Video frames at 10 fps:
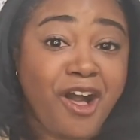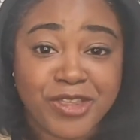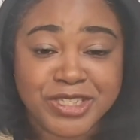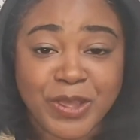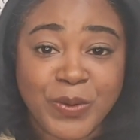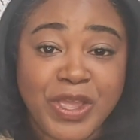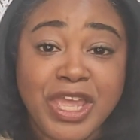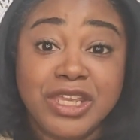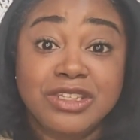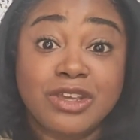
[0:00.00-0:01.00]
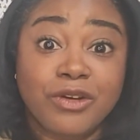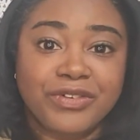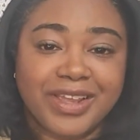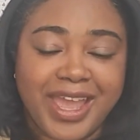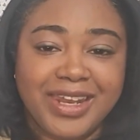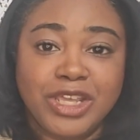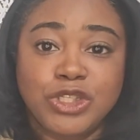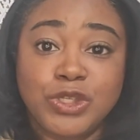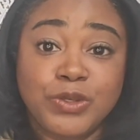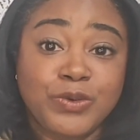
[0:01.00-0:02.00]
Also, don't forget
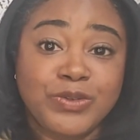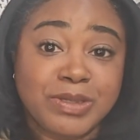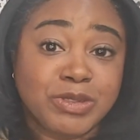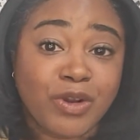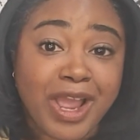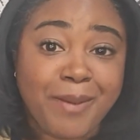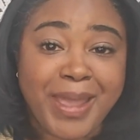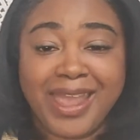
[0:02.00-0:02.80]
to subscribe